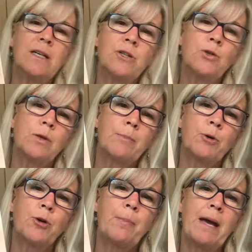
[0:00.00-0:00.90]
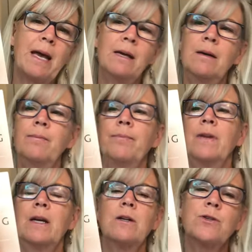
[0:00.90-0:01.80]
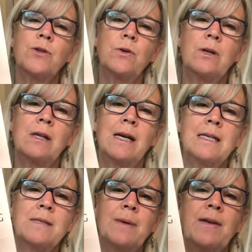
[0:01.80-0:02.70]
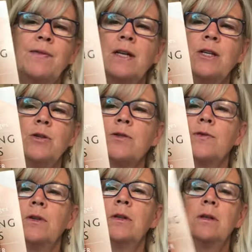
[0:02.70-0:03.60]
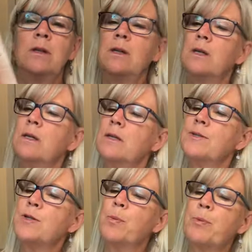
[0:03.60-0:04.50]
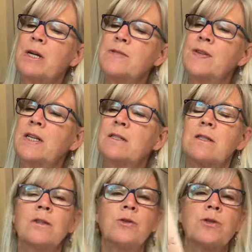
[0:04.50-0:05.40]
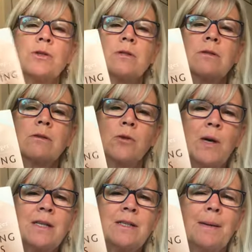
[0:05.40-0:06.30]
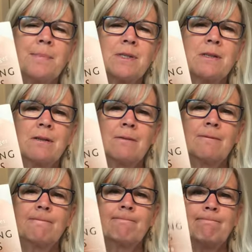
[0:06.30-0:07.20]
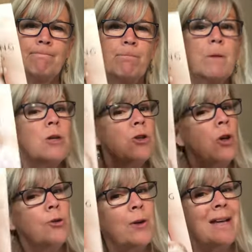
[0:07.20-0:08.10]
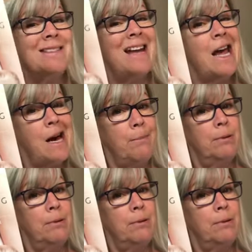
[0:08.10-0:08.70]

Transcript: a doula birth bag and also clients might find it useful. So breastfeeding solution, quick tips. She also has an app.